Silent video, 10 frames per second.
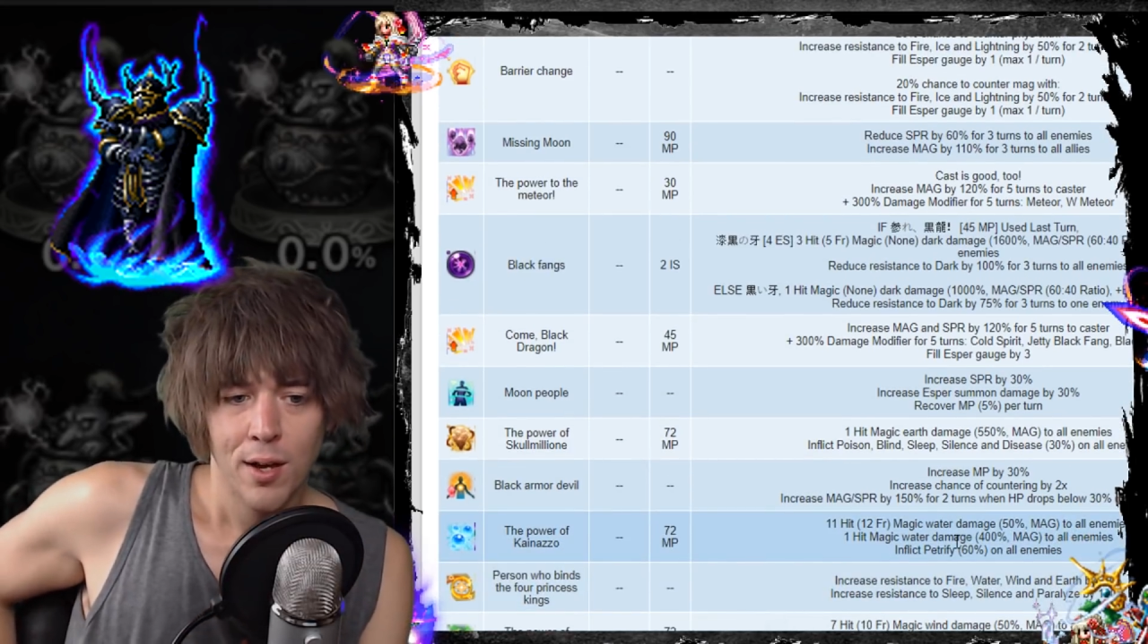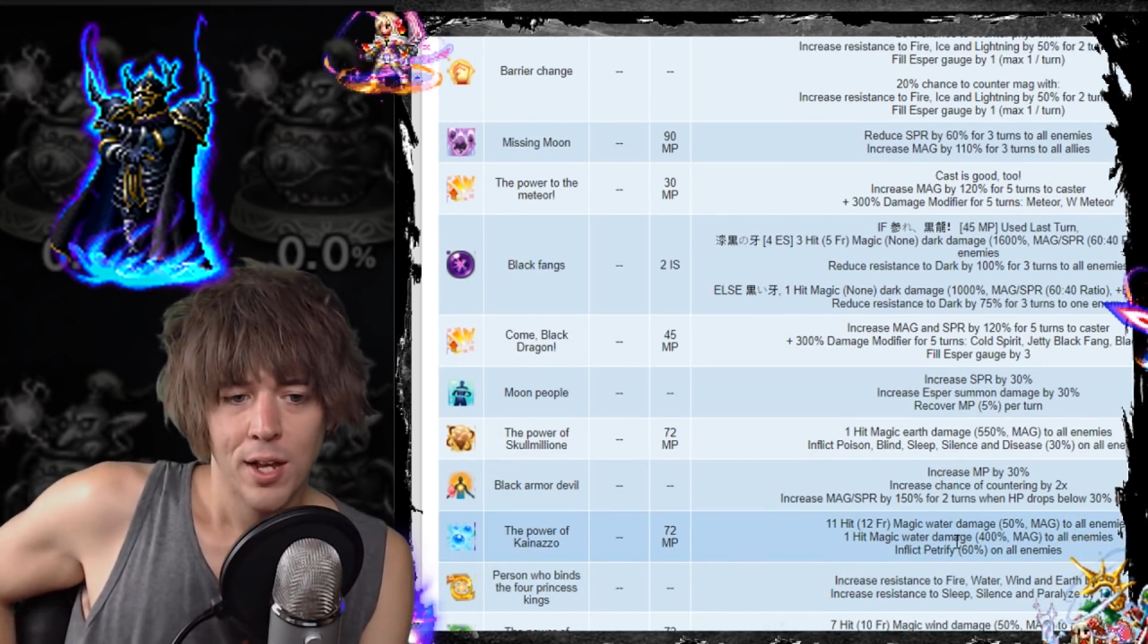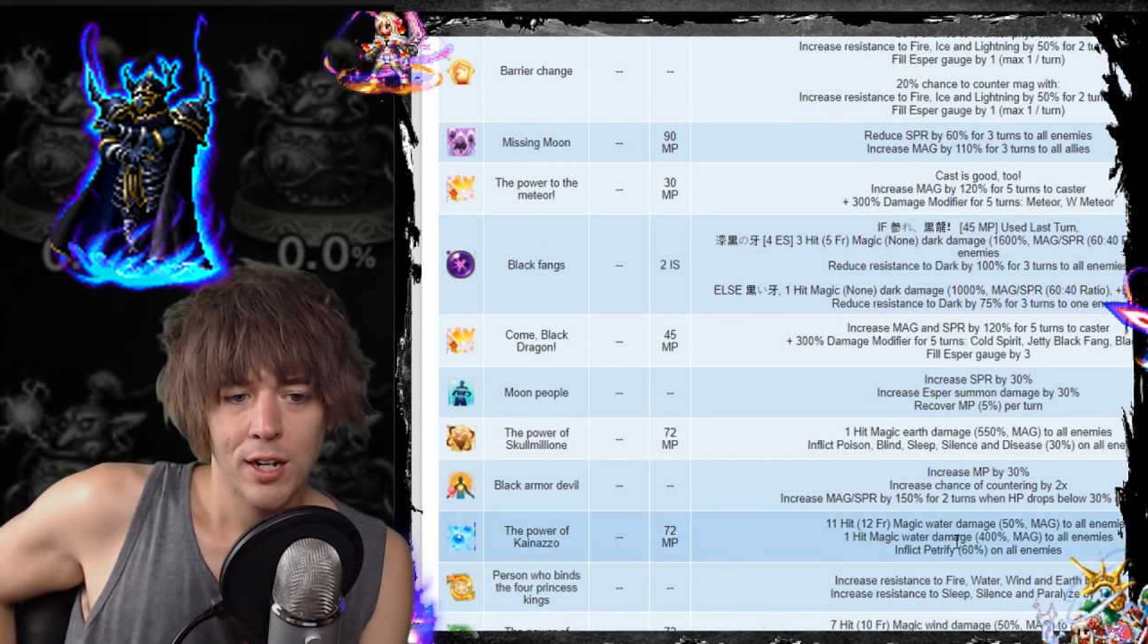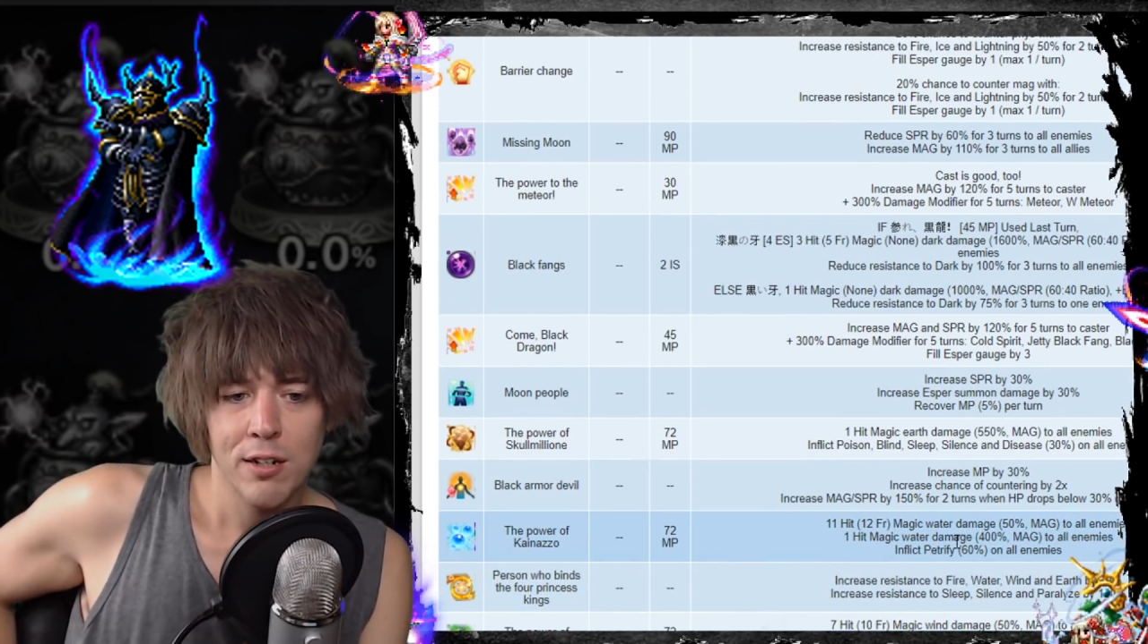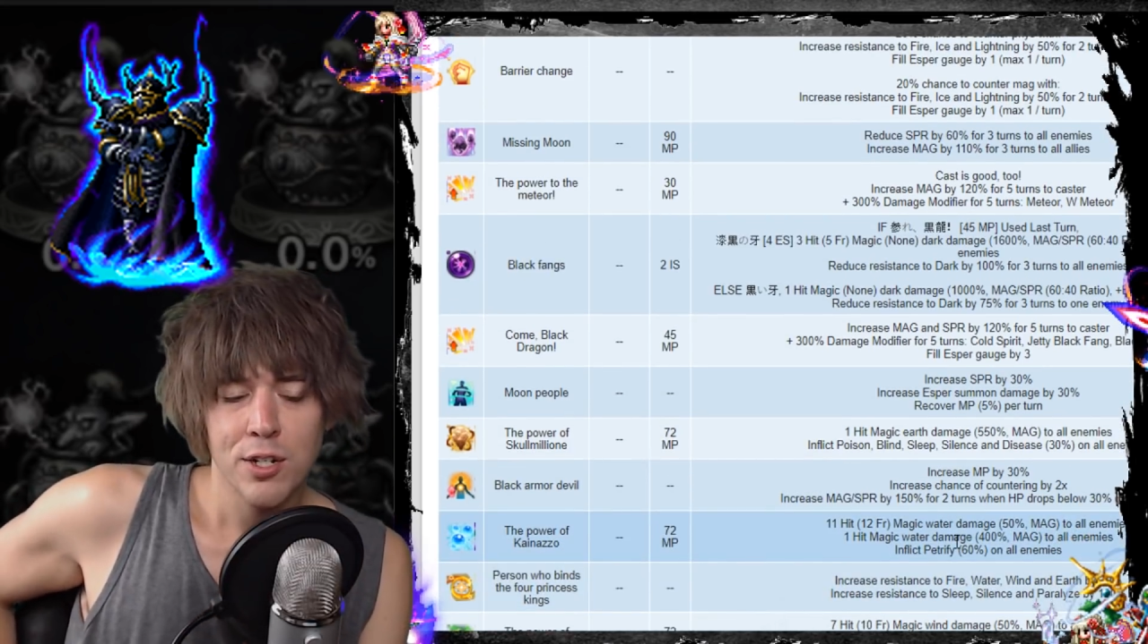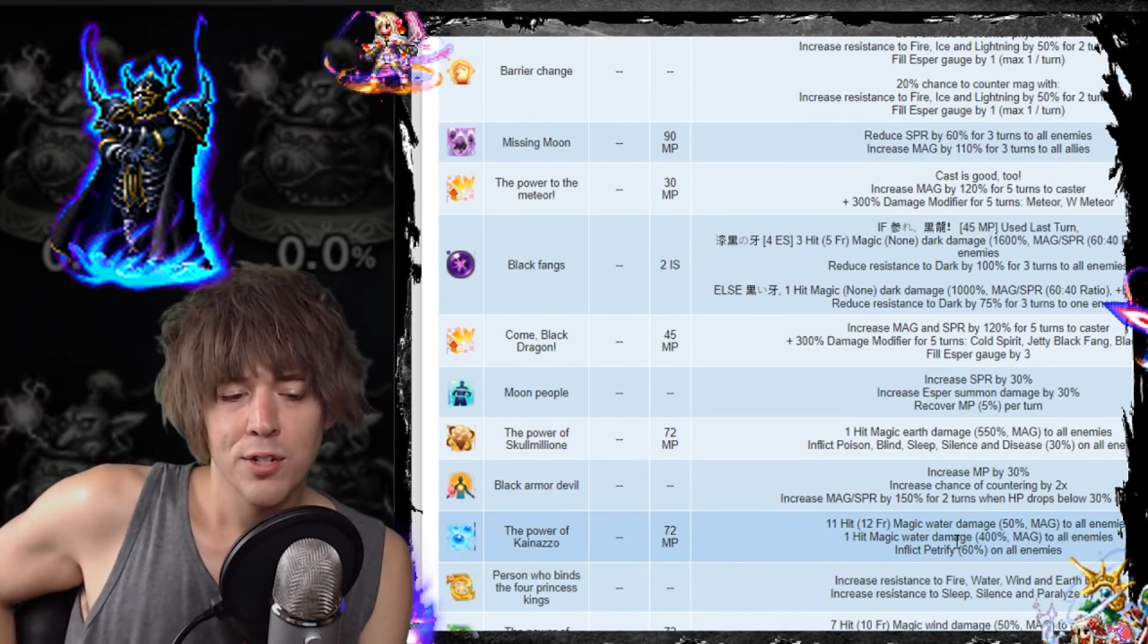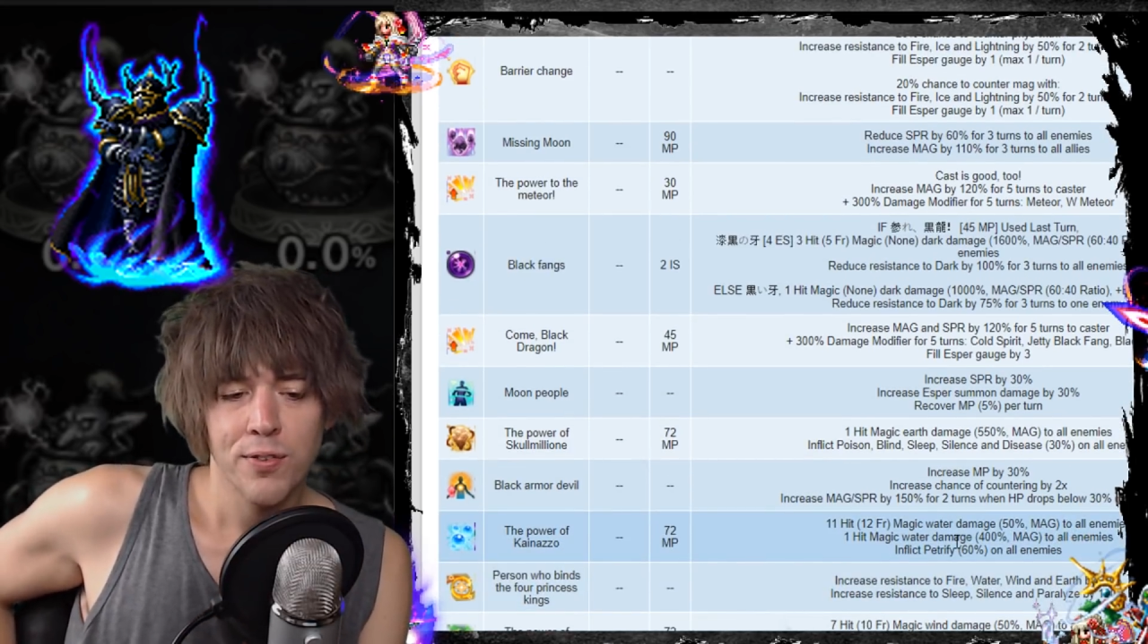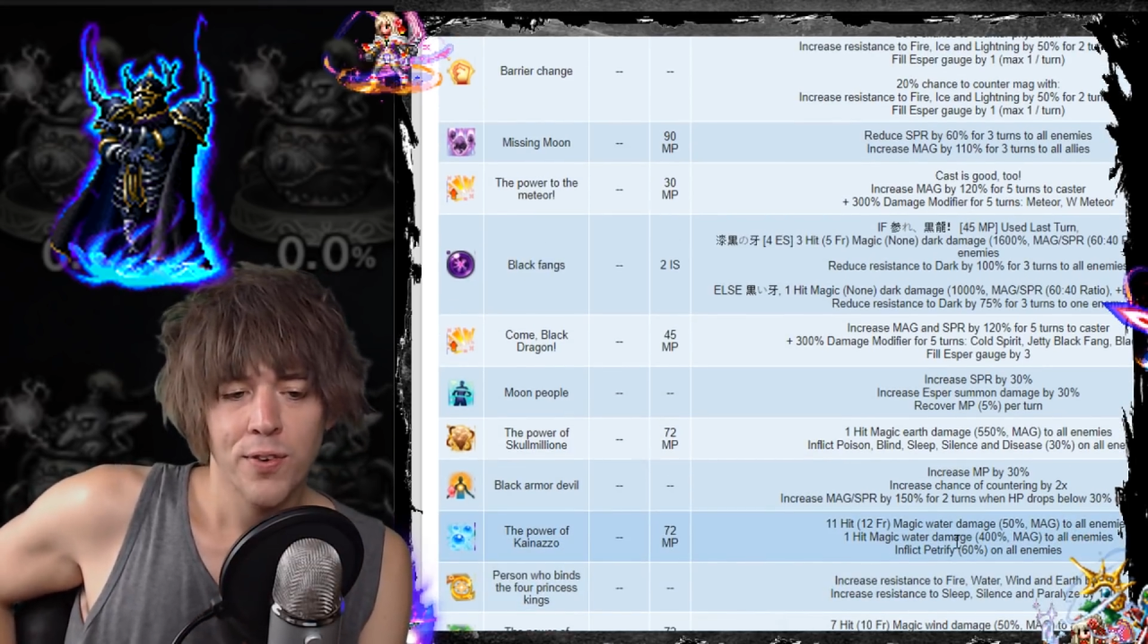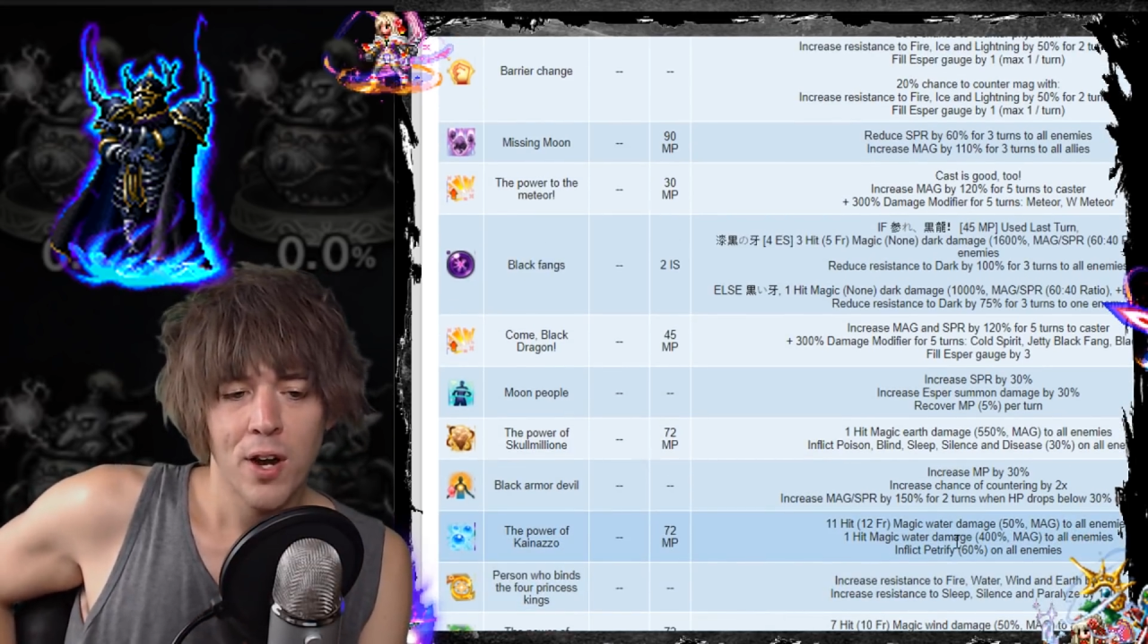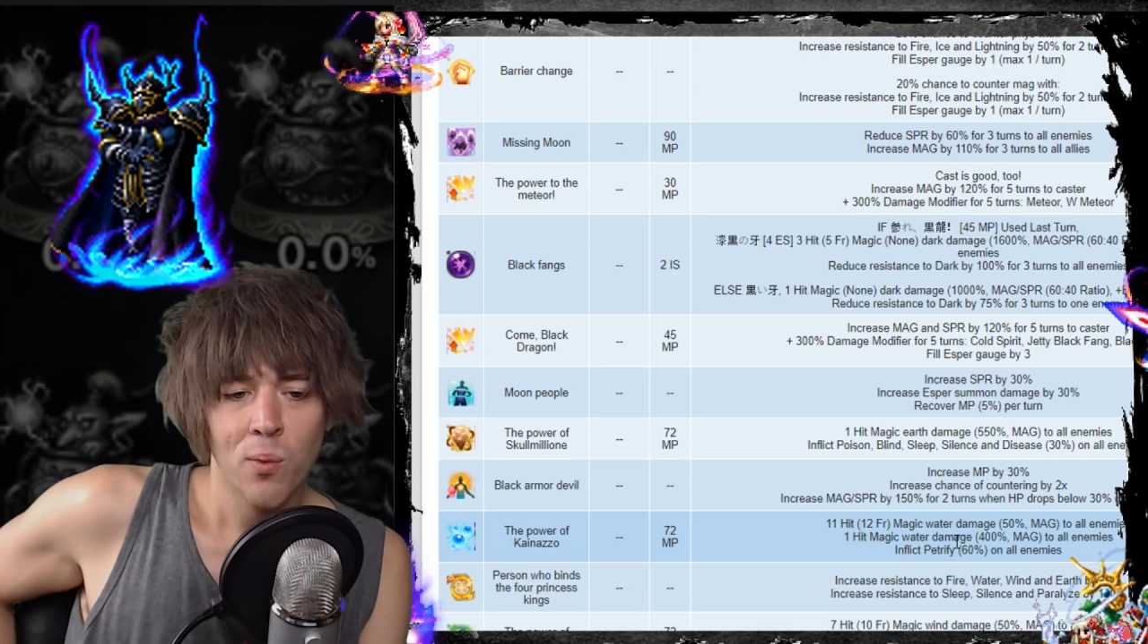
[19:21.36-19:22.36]
increase your
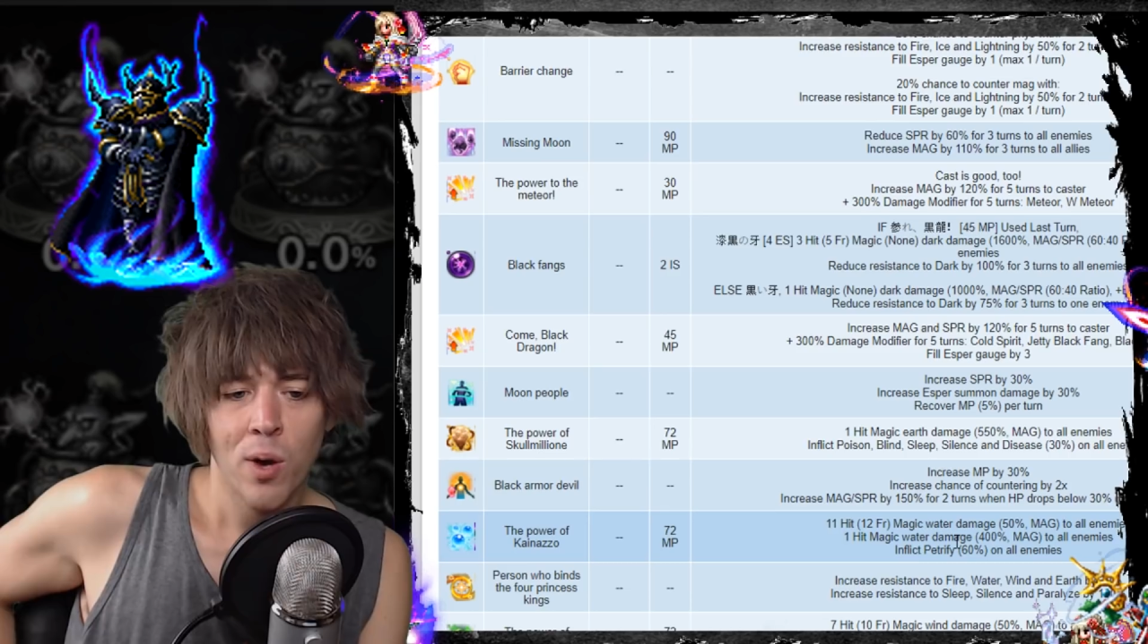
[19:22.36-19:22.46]
fire,